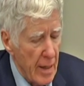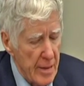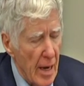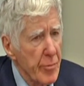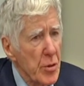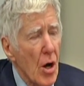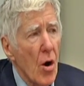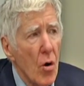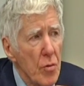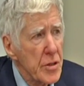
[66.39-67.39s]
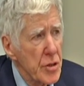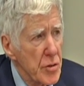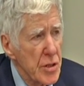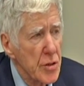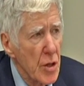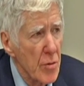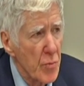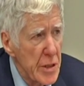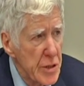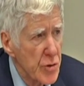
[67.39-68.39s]
And I would always use the
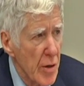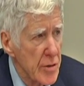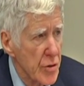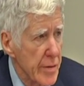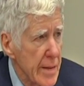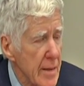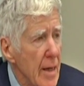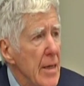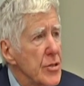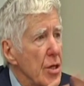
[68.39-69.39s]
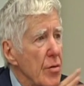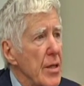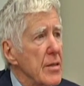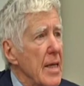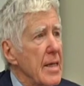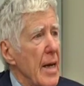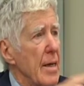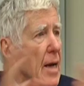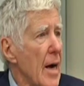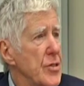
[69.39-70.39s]
term restructuring so that they
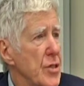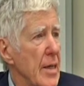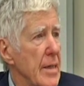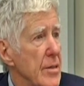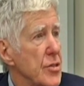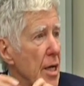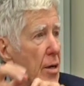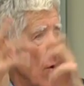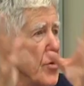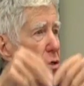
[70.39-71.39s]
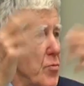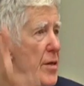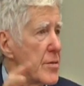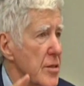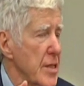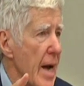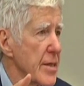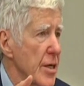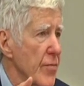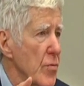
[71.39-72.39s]
can't isolate it and say, oh, you want to
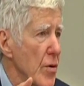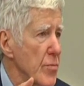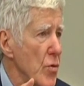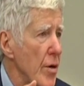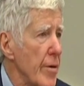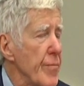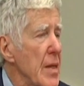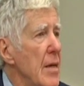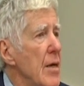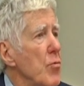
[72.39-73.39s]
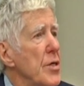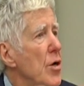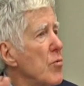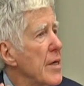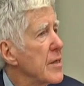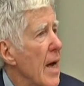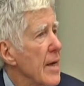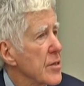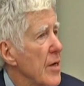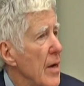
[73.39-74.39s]
tax everyone more. We don't want to
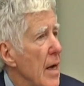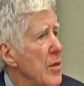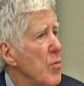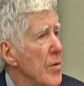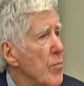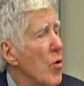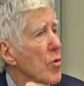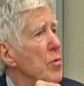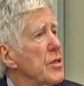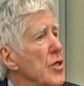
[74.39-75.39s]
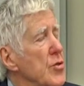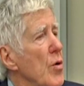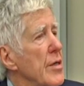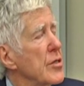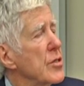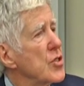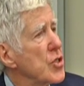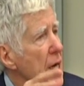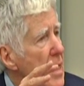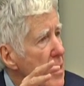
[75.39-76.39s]
tax anyone more. We just want to
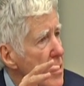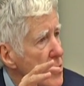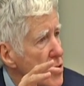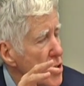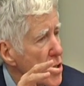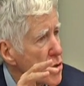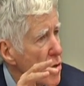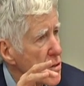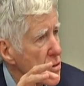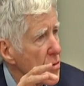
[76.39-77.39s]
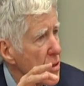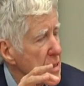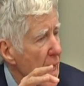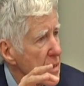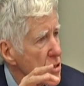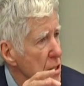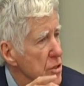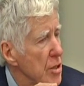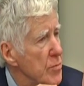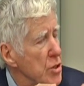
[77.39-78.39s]
change the structure of the tax
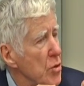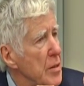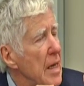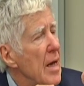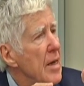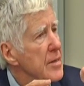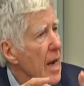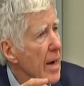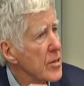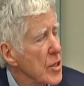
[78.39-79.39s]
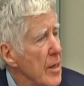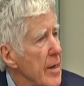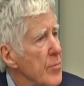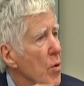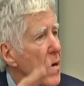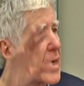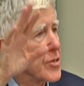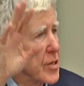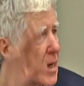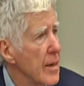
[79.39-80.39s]
system so we tax labor
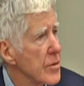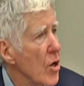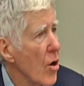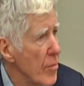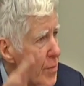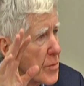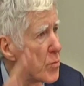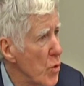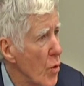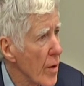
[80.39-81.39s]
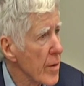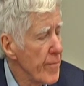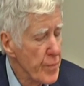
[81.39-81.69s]
less and carbon more.